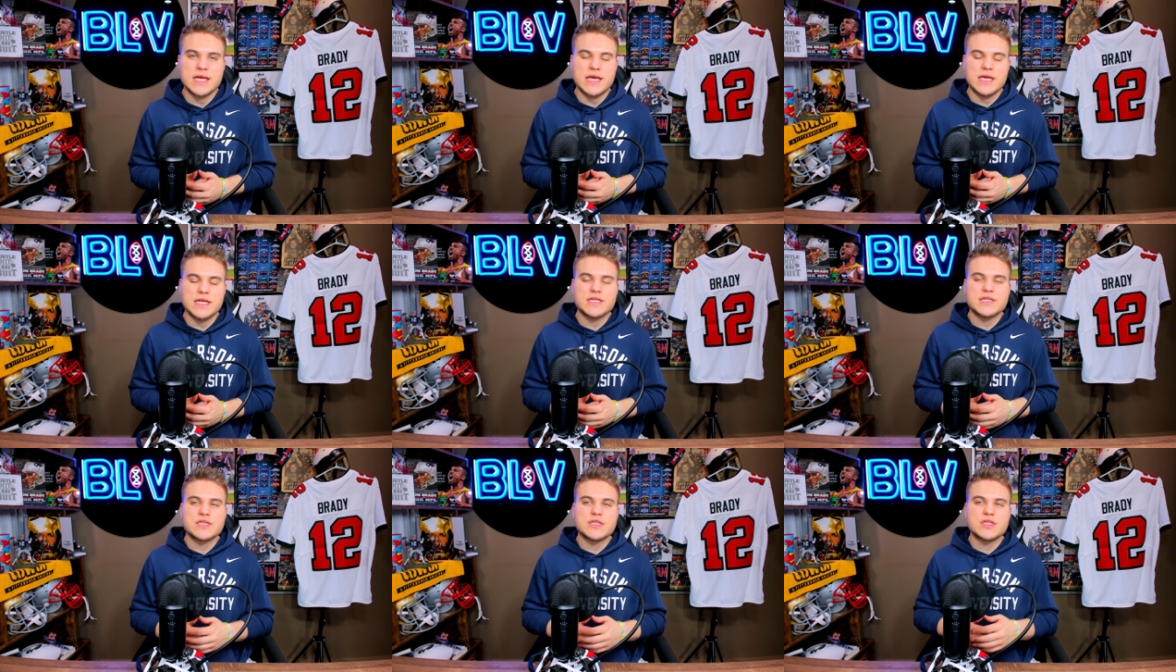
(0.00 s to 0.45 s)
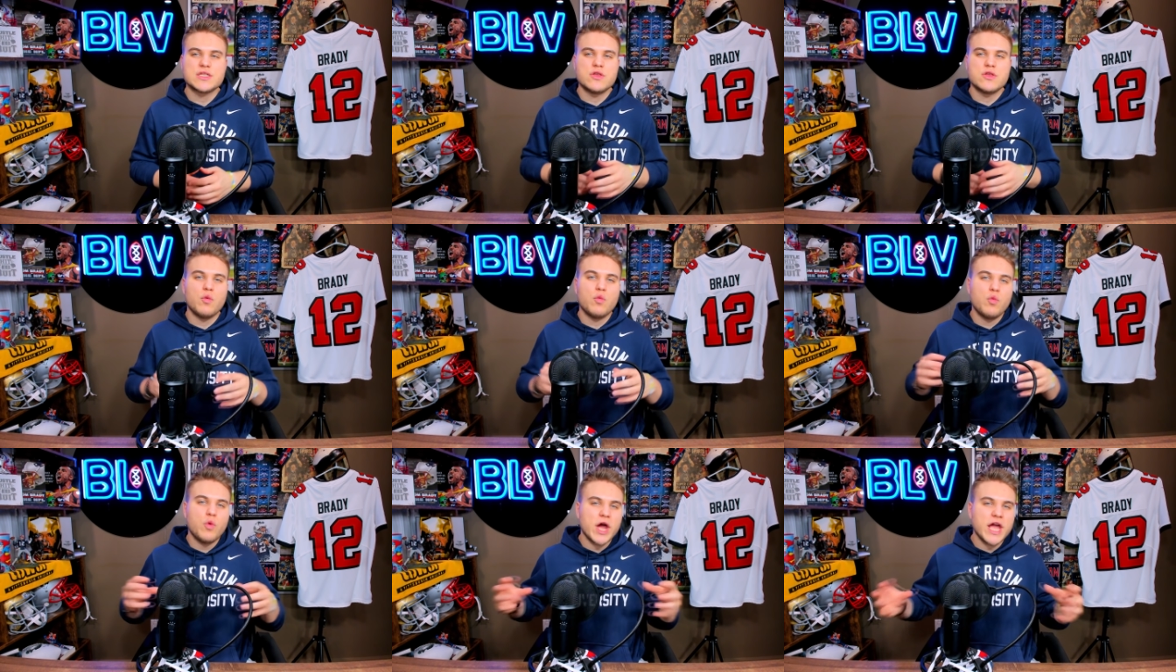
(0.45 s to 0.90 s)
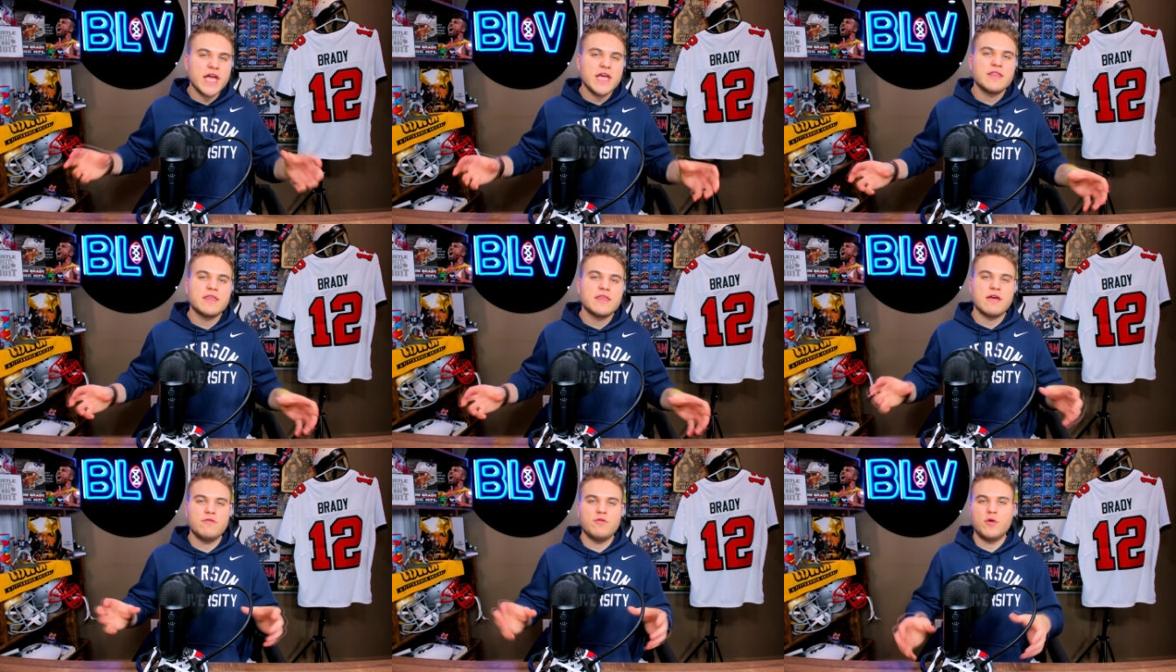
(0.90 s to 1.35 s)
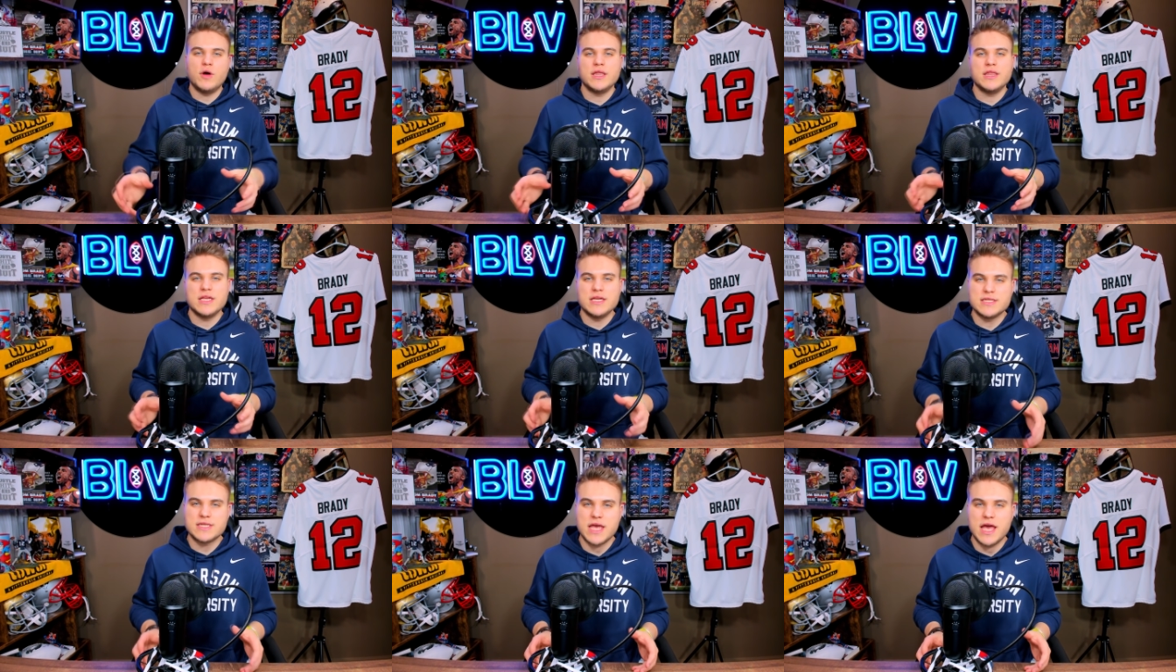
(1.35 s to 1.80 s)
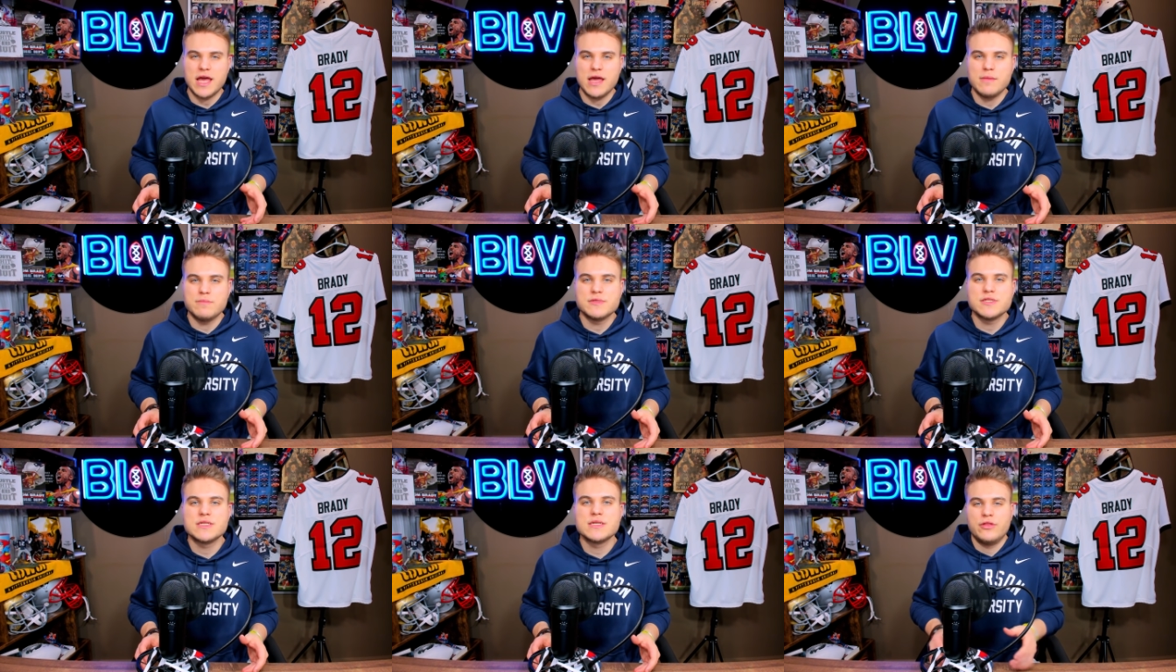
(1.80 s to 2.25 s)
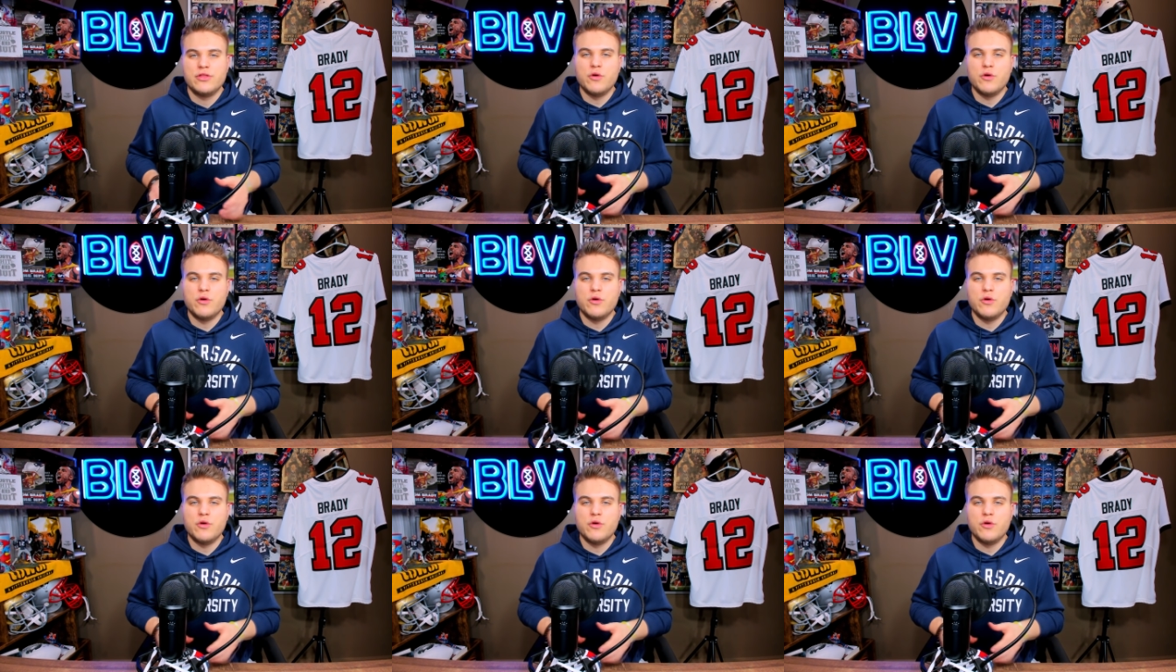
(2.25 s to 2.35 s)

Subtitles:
It's the way they've won these games.